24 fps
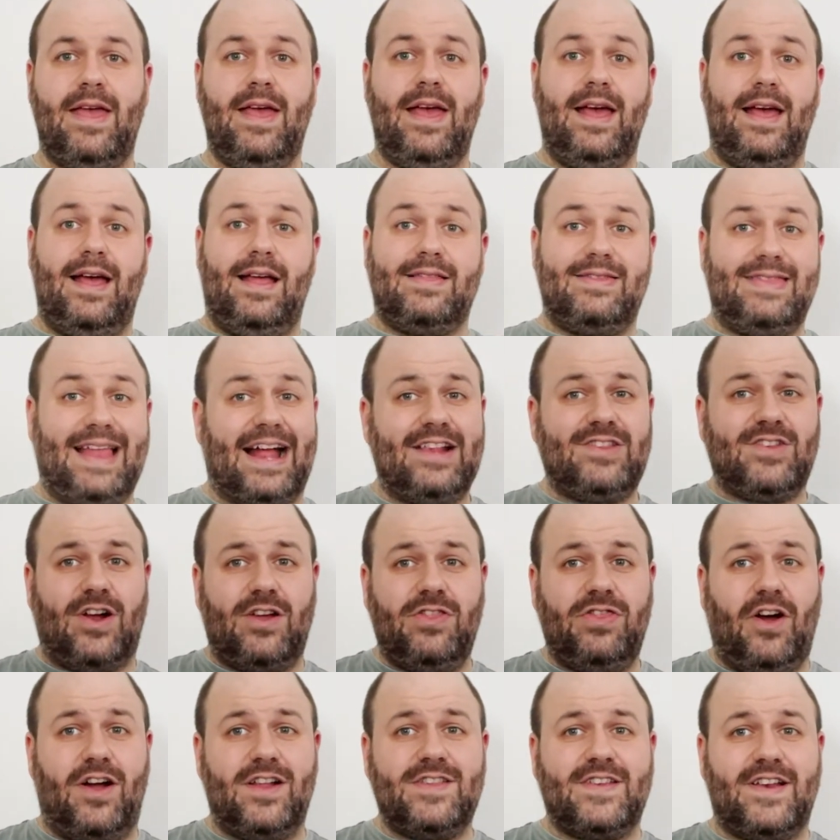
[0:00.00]
That's our
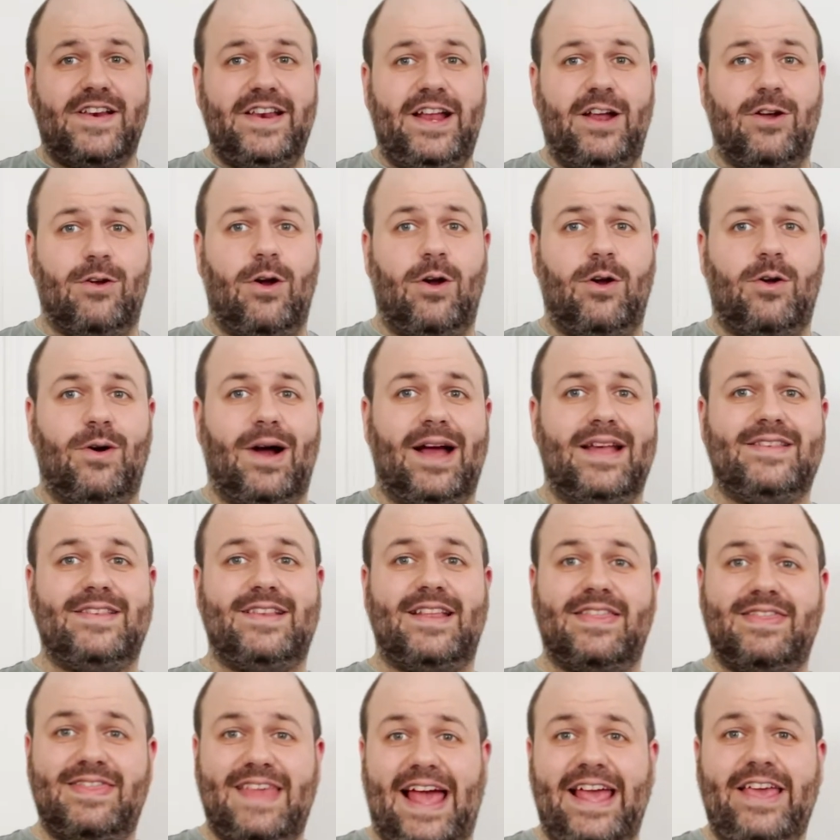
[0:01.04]
thoughts on HeroQuest.
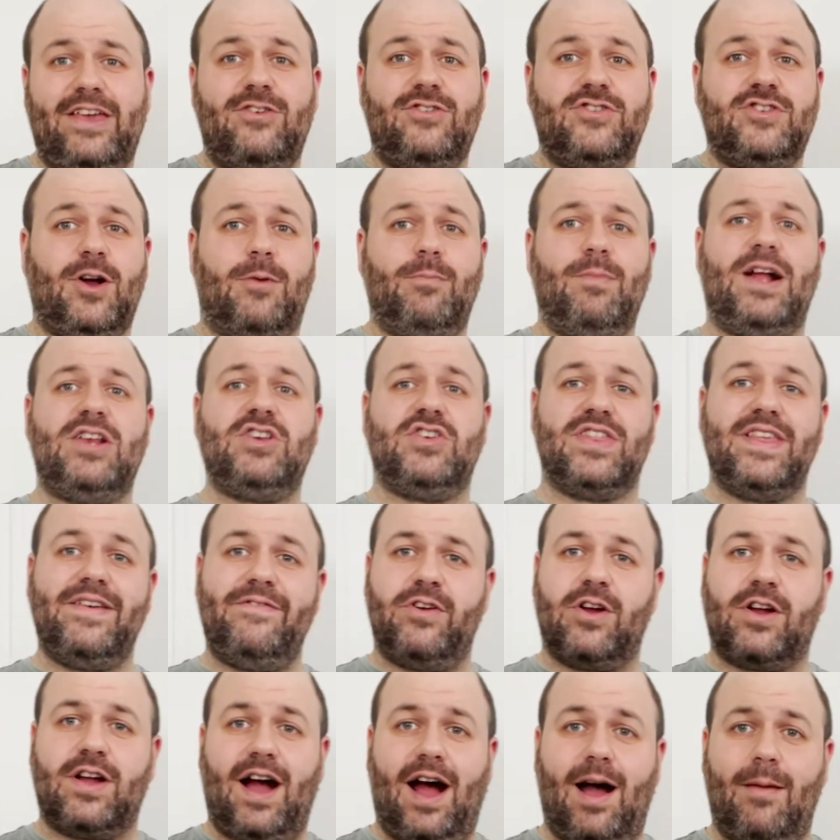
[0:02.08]
Thank you so much. Leave your
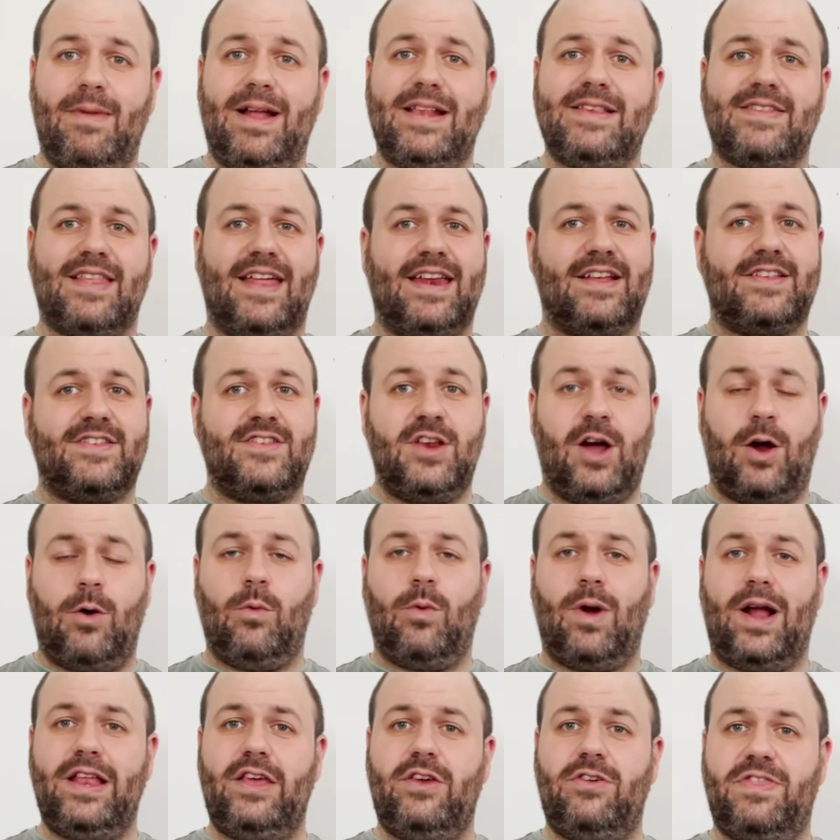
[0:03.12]
comments. Let us know
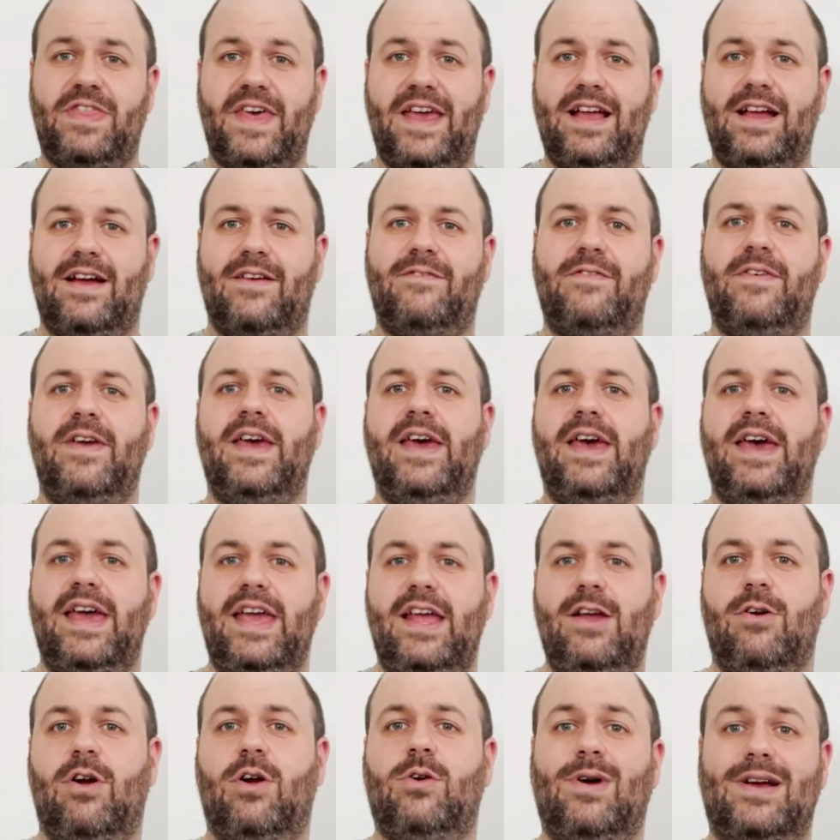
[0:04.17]
what you think of
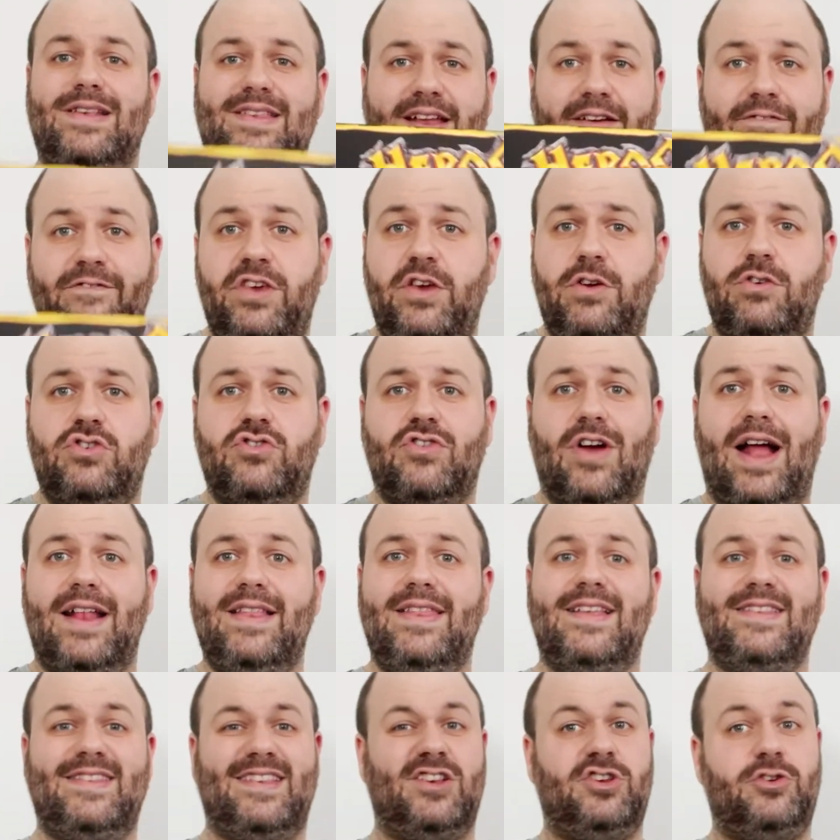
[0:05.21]
HeroQuest. Have you tried this?
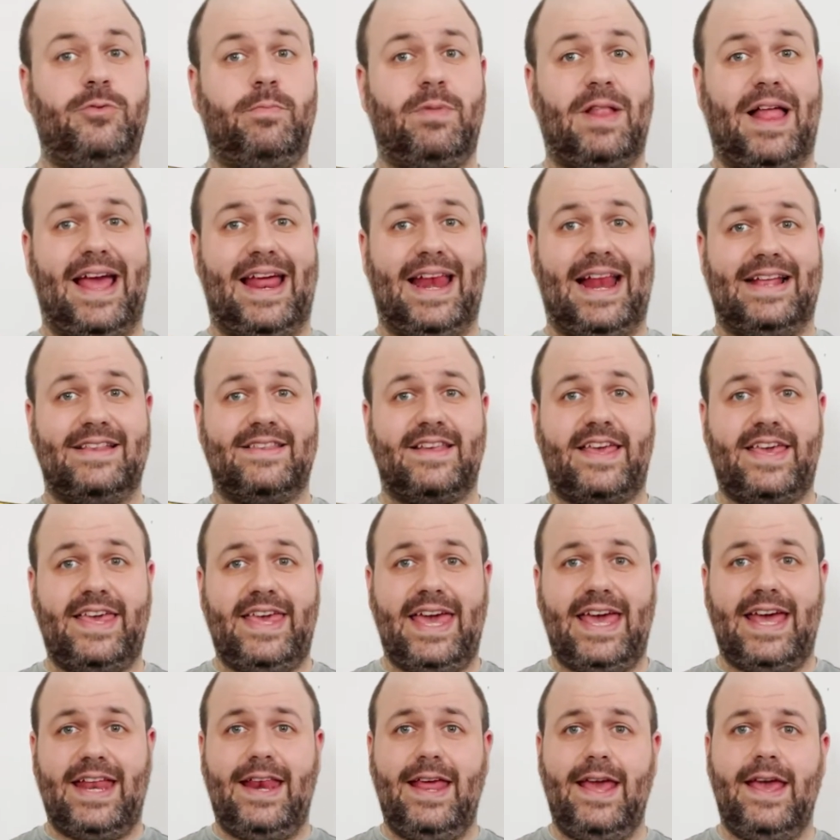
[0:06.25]
Did you play it as a
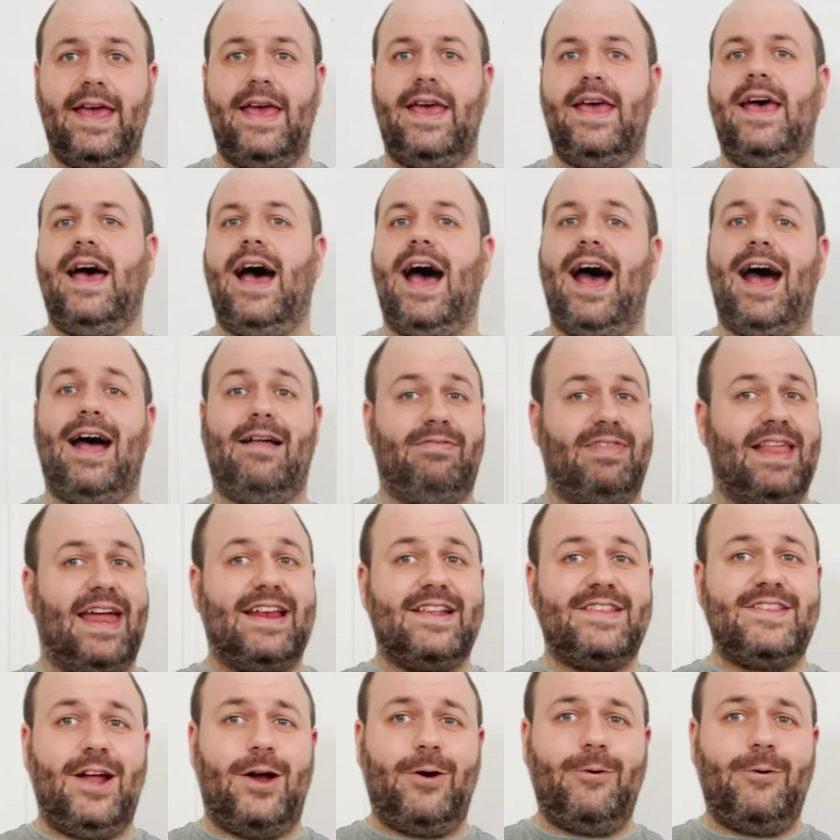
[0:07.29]
kid? Let us know.